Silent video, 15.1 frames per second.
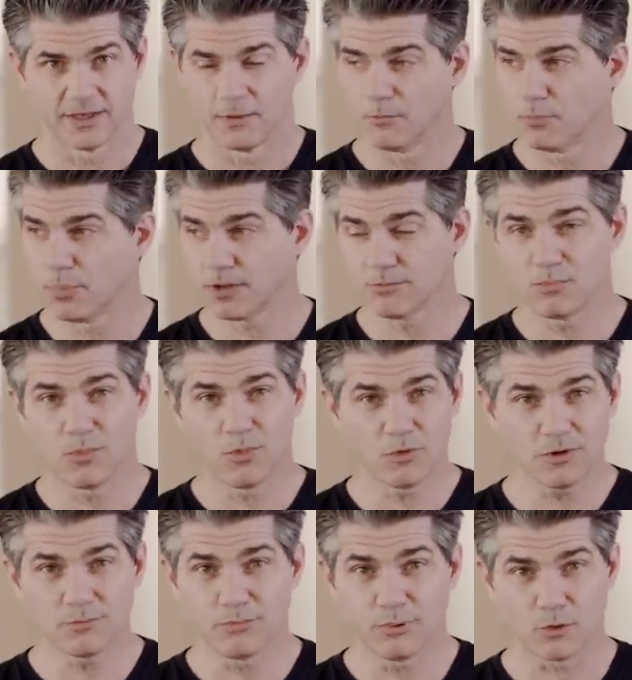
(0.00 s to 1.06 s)
But
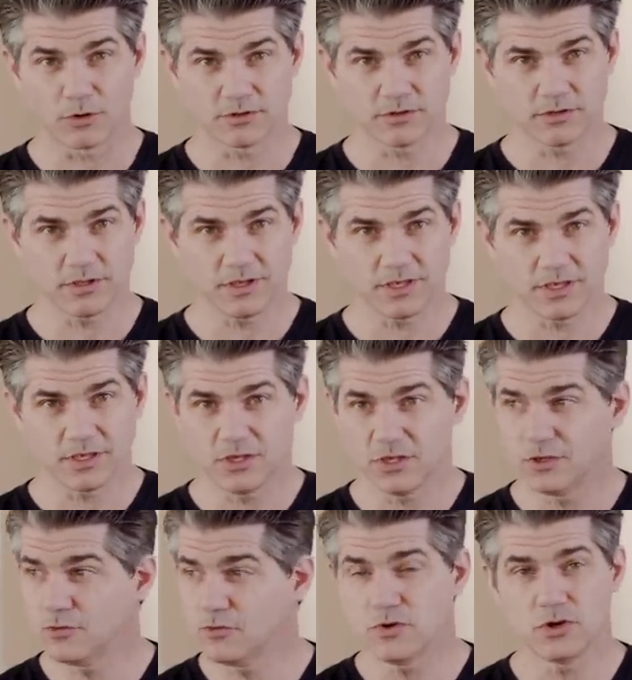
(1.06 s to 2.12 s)
more importantly,
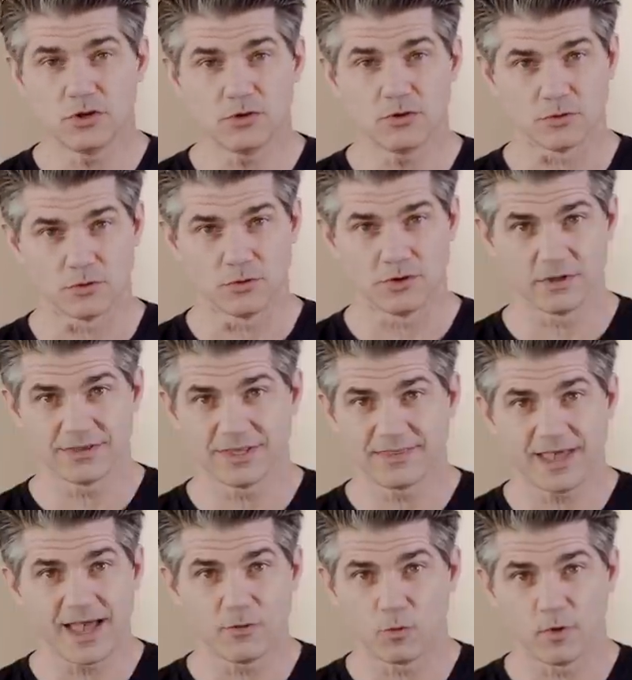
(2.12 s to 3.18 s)
you knew that
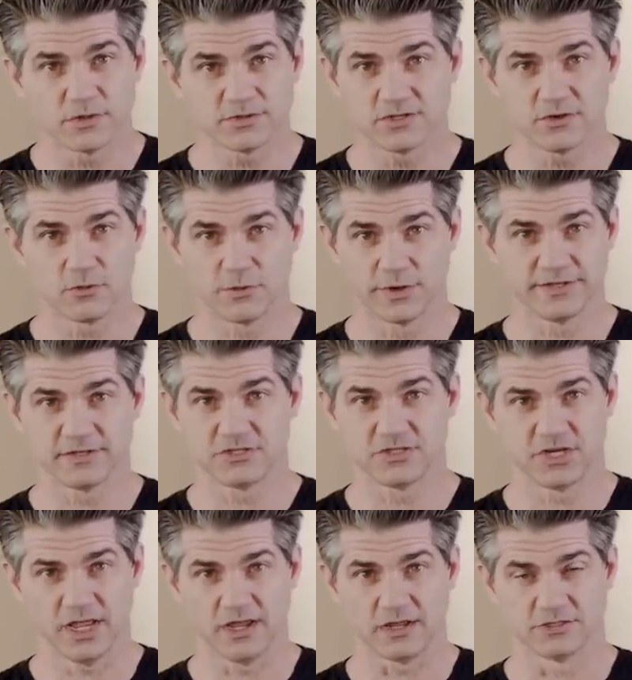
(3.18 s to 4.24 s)
that wasn't going to
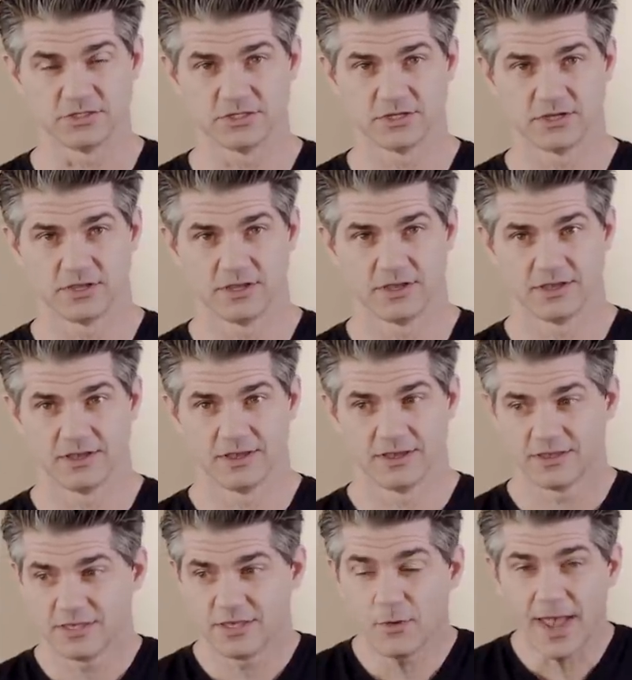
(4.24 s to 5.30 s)
change. You